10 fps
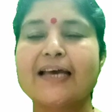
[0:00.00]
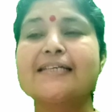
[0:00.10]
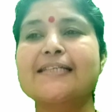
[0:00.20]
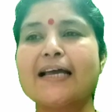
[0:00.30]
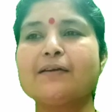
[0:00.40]

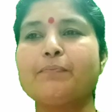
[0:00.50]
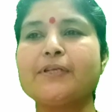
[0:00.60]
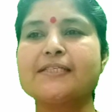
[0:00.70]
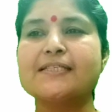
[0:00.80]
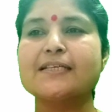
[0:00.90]
Sulk
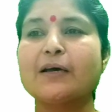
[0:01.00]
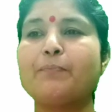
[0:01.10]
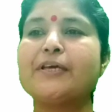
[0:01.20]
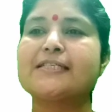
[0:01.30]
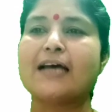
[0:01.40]
means
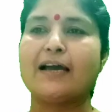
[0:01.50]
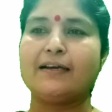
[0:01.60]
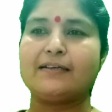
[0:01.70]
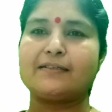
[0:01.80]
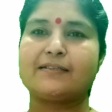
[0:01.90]
be
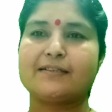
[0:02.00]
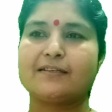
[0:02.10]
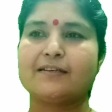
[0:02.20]
silent.